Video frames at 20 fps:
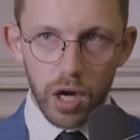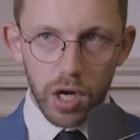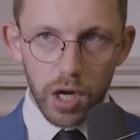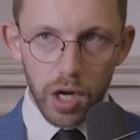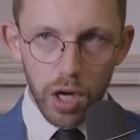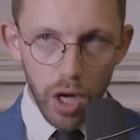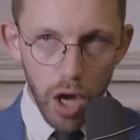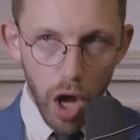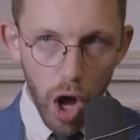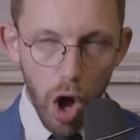a
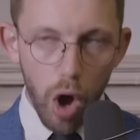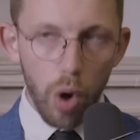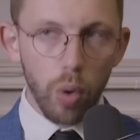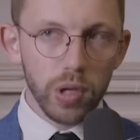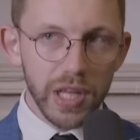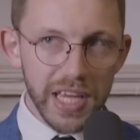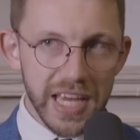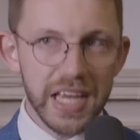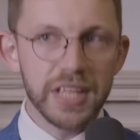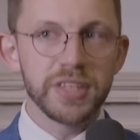
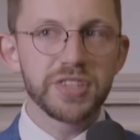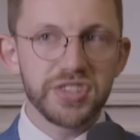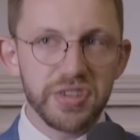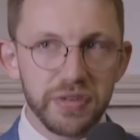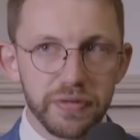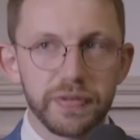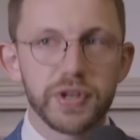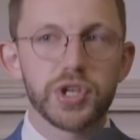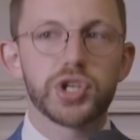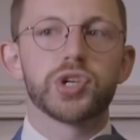wholly
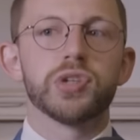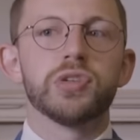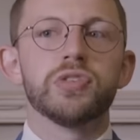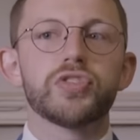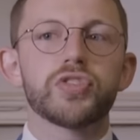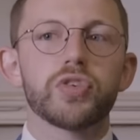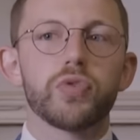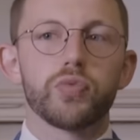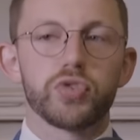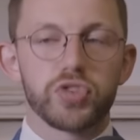
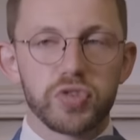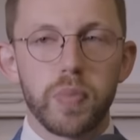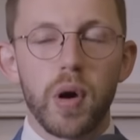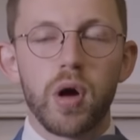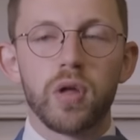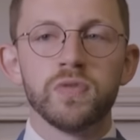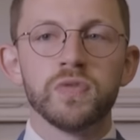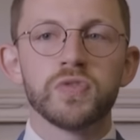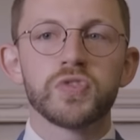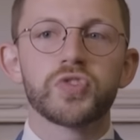insufficient
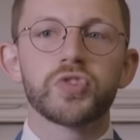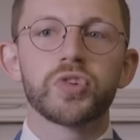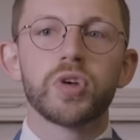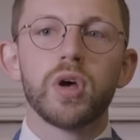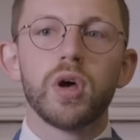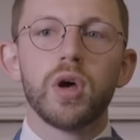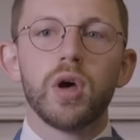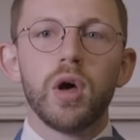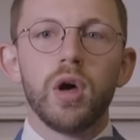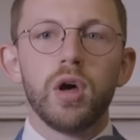
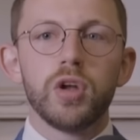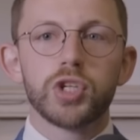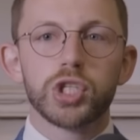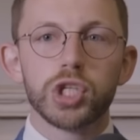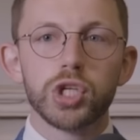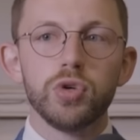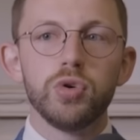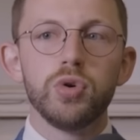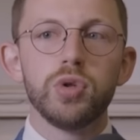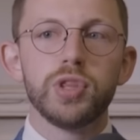response
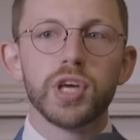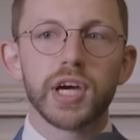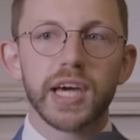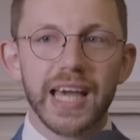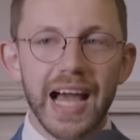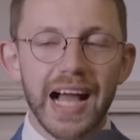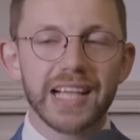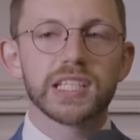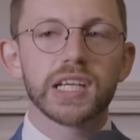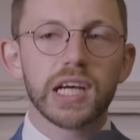to the
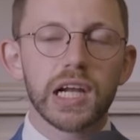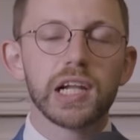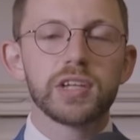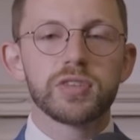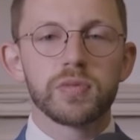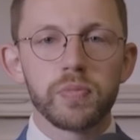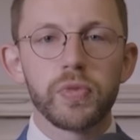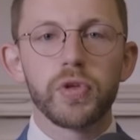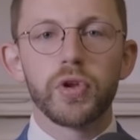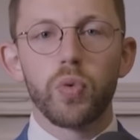
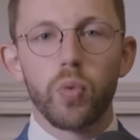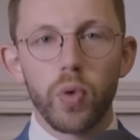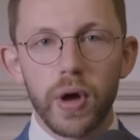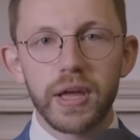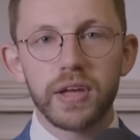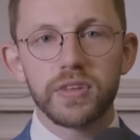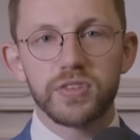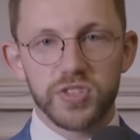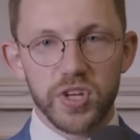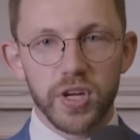cataclysm that
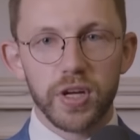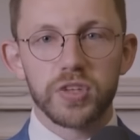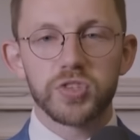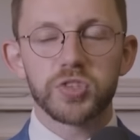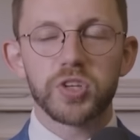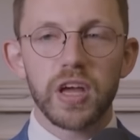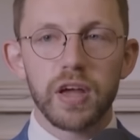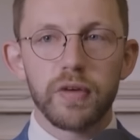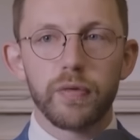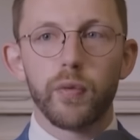awaits
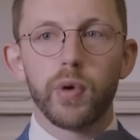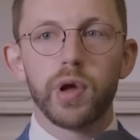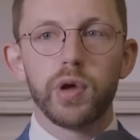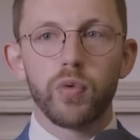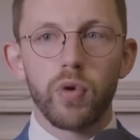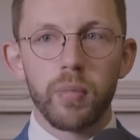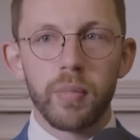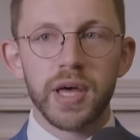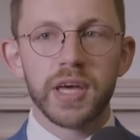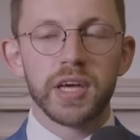us if
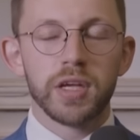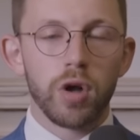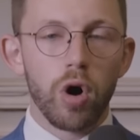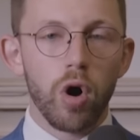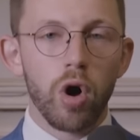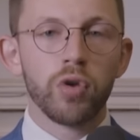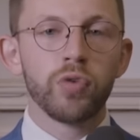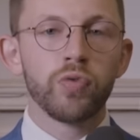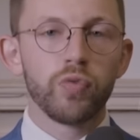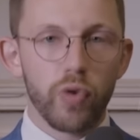we
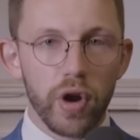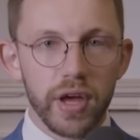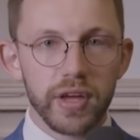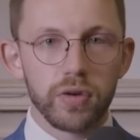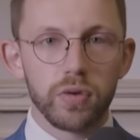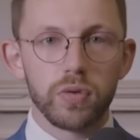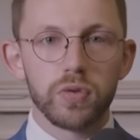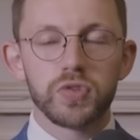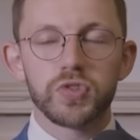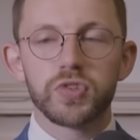remain on
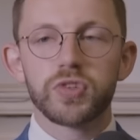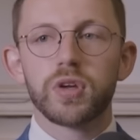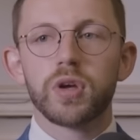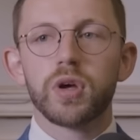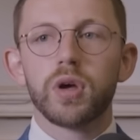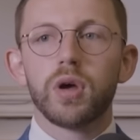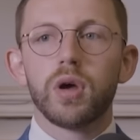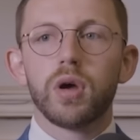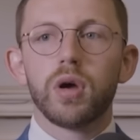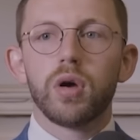rails
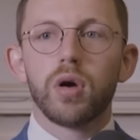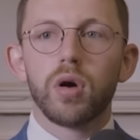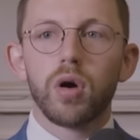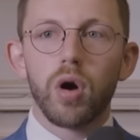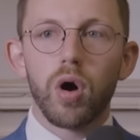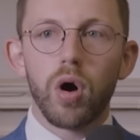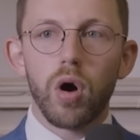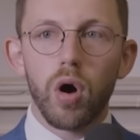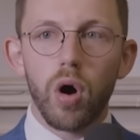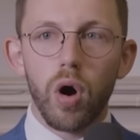
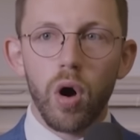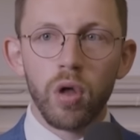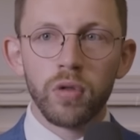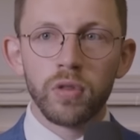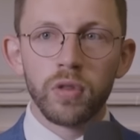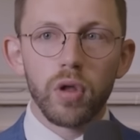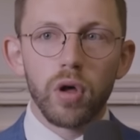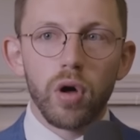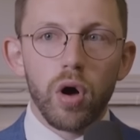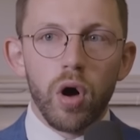
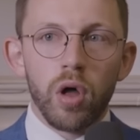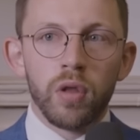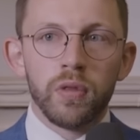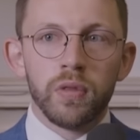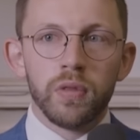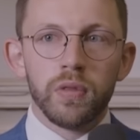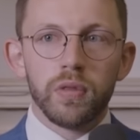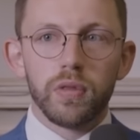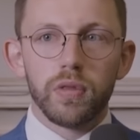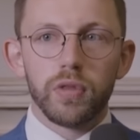on
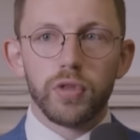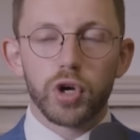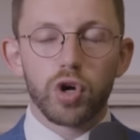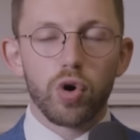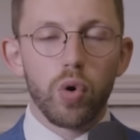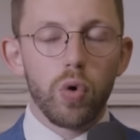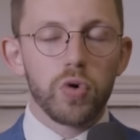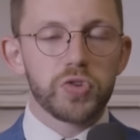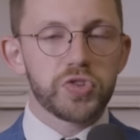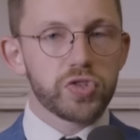the
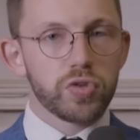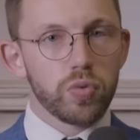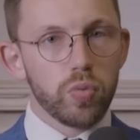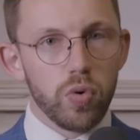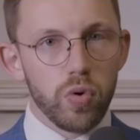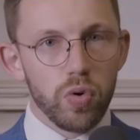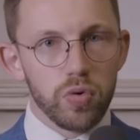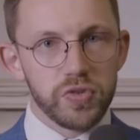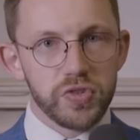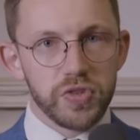course
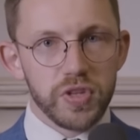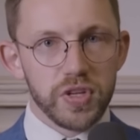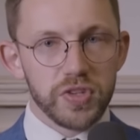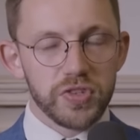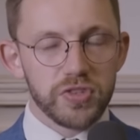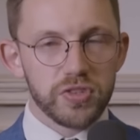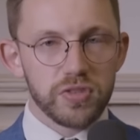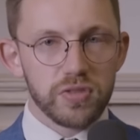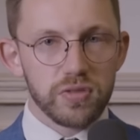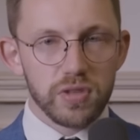towards
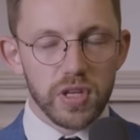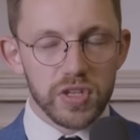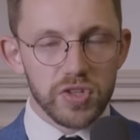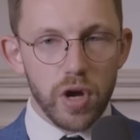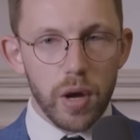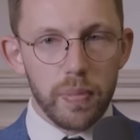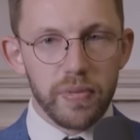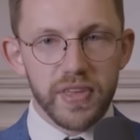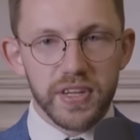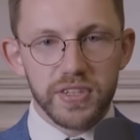this
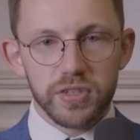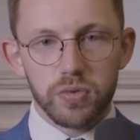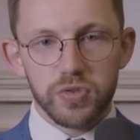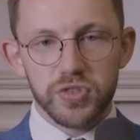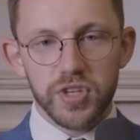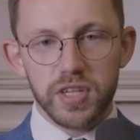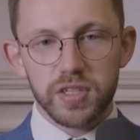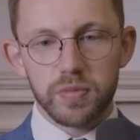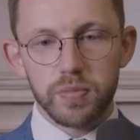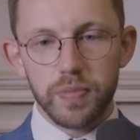
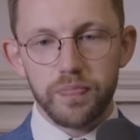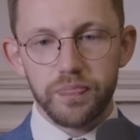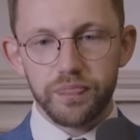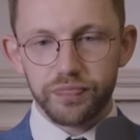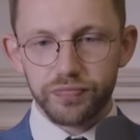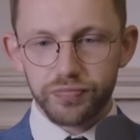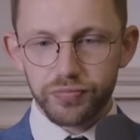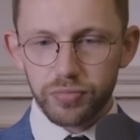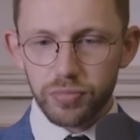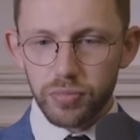hypothetical settlement,